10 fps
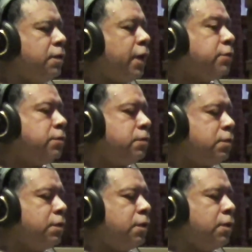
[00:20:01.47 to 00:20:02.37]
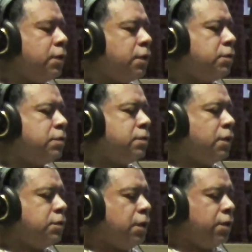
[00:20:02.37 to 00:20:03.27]
that's
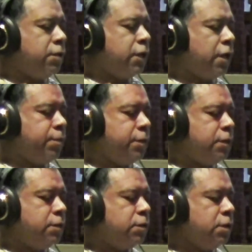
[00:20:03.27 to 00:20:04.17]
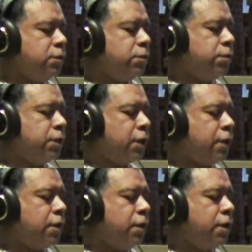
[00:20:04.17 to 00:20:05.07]
how Labyrinth is doing,
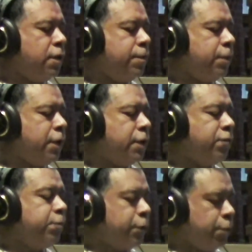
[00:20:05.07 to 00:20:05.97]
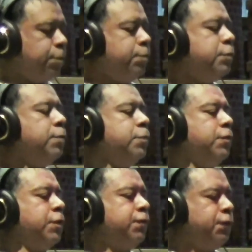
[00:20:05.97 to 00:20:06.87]
and they're
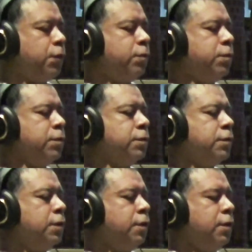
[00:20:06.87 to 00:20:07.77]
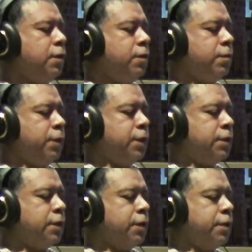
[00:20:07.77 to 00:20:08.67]
moving forward
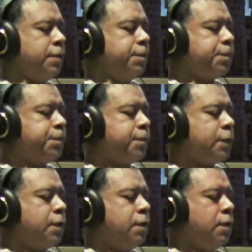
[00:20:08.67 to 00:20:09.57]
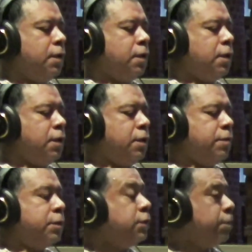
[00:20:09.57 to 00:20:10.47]
with the
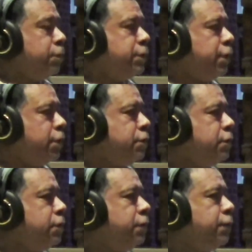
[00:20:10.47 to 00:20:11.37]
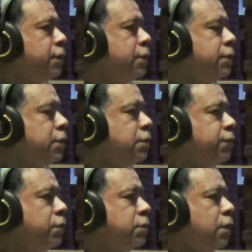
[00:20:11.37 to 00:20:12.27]
summer intensive and the
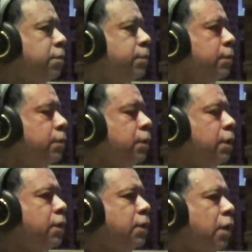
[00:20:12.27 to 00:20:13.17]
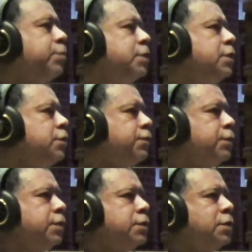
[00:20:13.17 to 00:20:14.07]
intensive ensemble, and I'll be teaching for
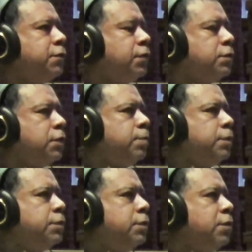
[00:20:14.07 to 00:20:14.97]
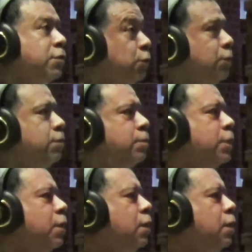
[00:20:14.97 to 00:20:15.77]
the intensive ensemble this year on Zoom,